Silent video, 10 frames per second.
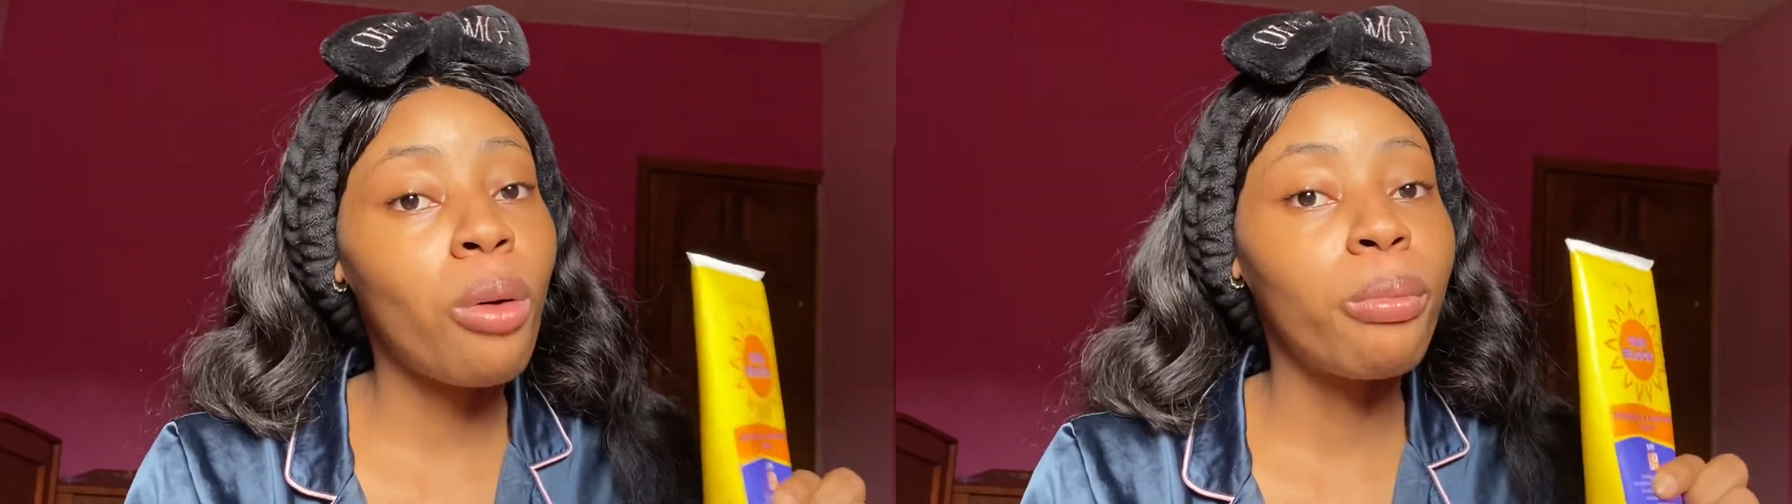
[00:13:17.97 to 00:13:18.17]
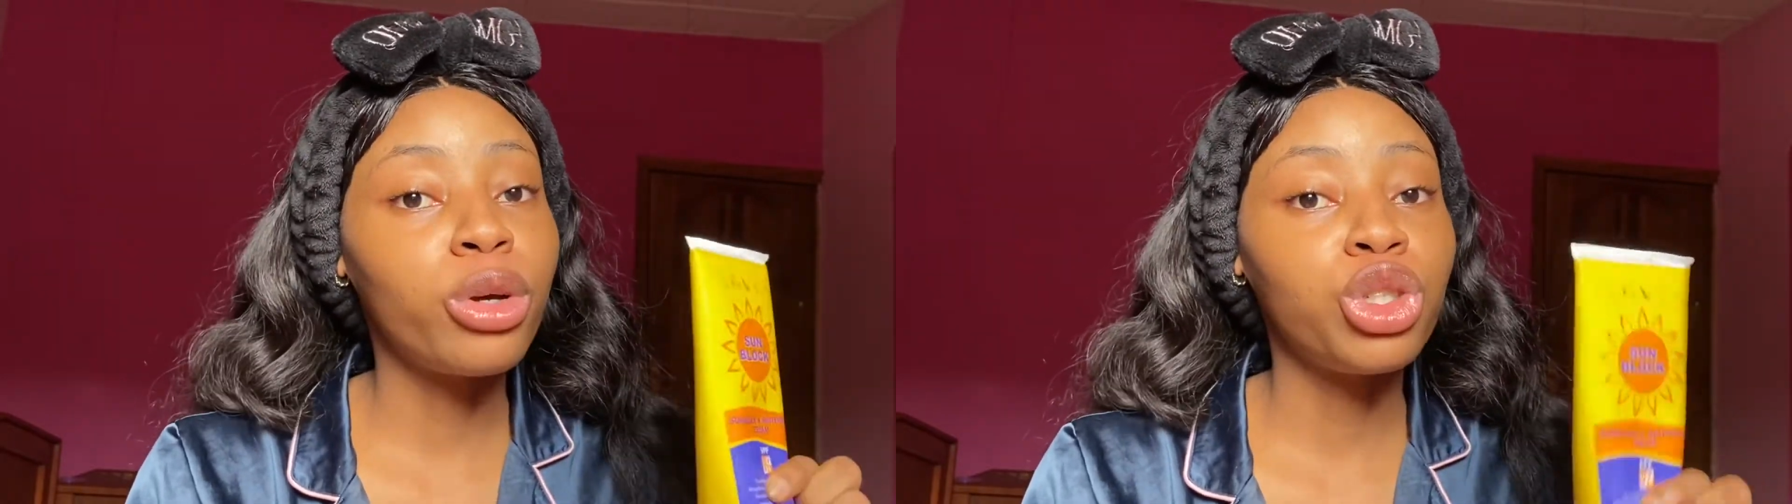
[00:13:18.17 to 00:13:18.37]

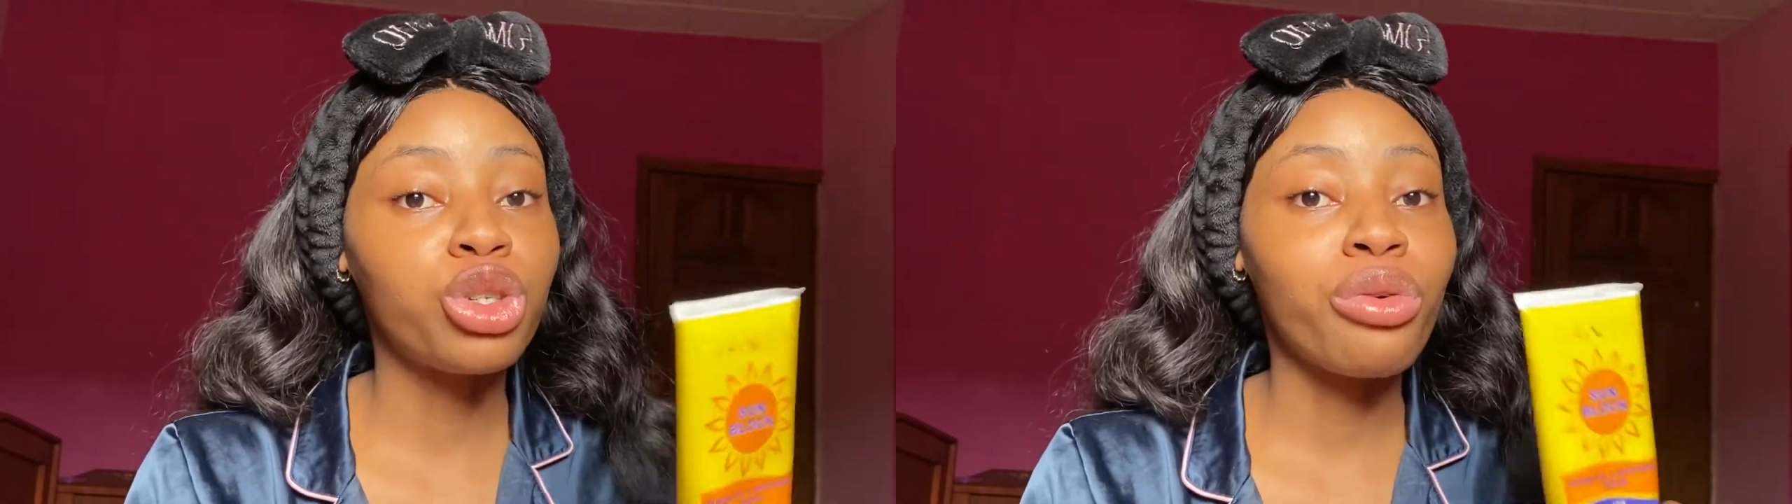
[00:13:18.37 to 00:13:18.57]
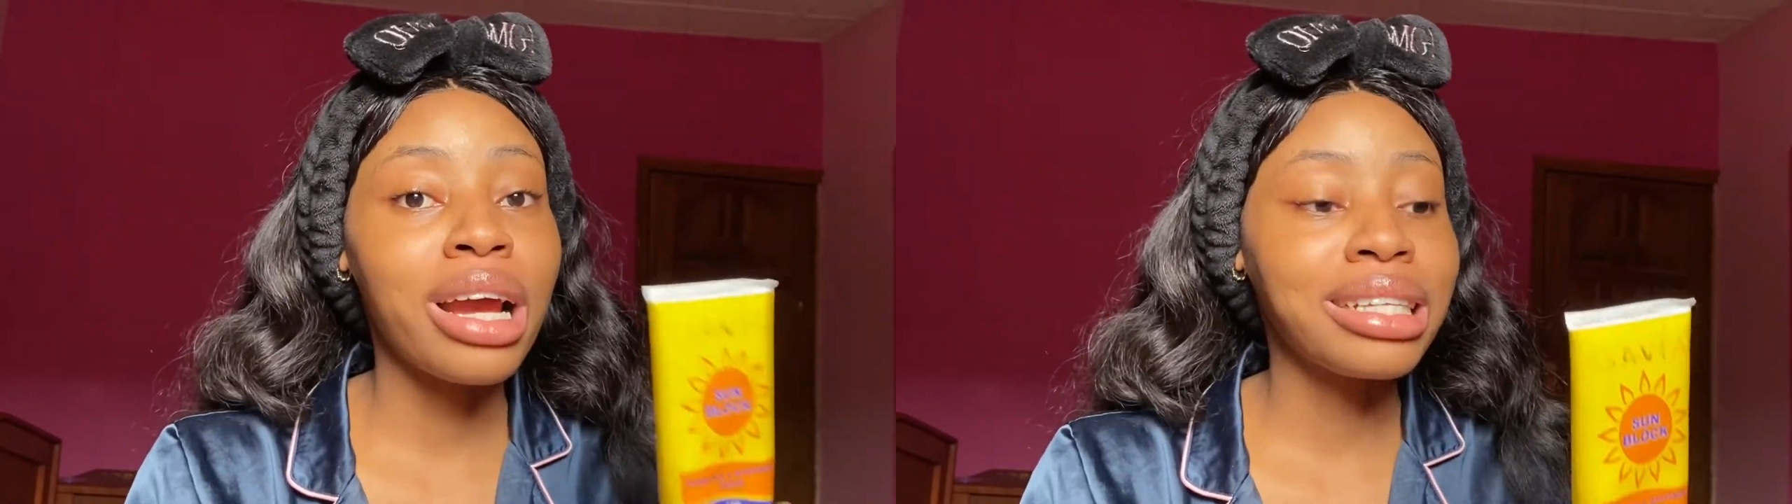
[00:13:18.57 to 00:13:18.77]

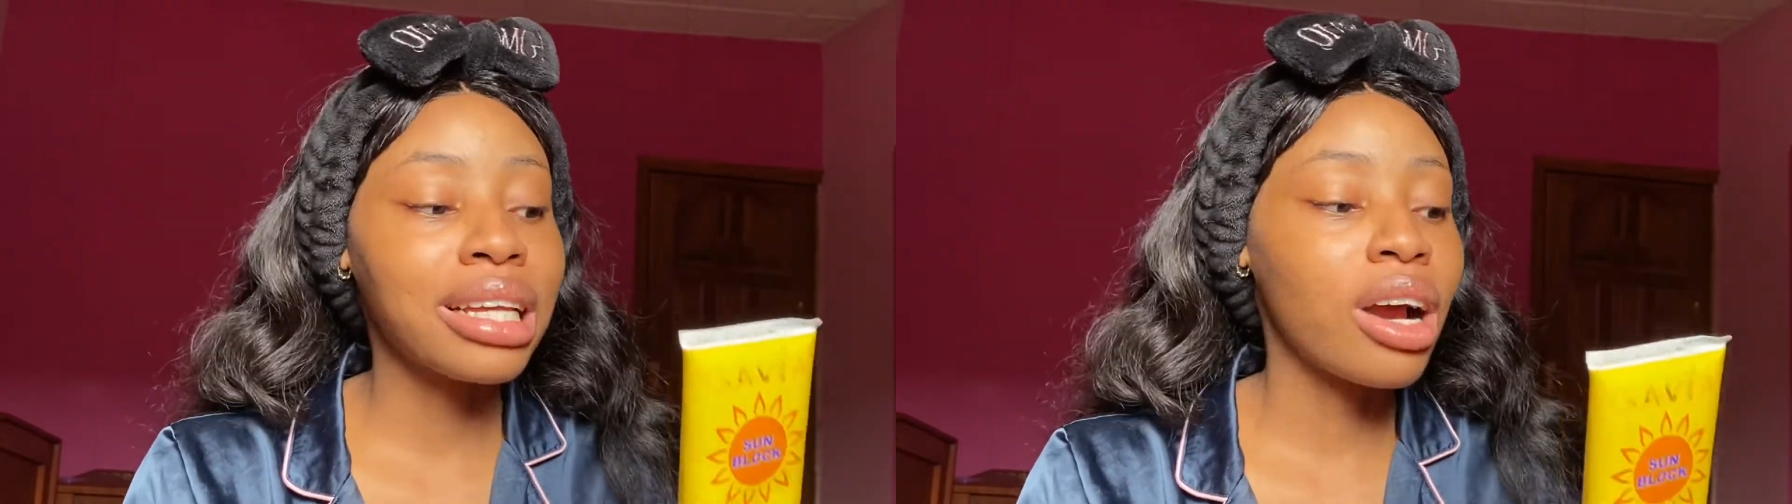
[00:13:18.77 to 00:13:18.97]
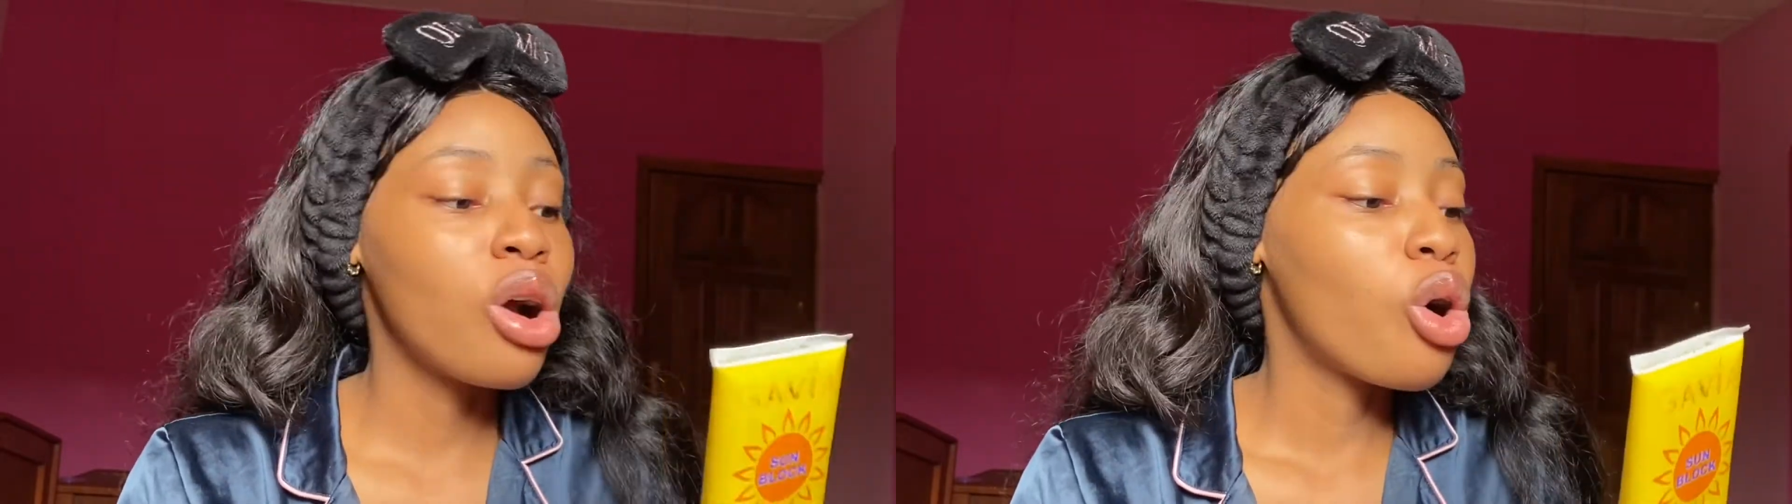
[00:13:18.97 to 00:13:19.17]
moisturizer,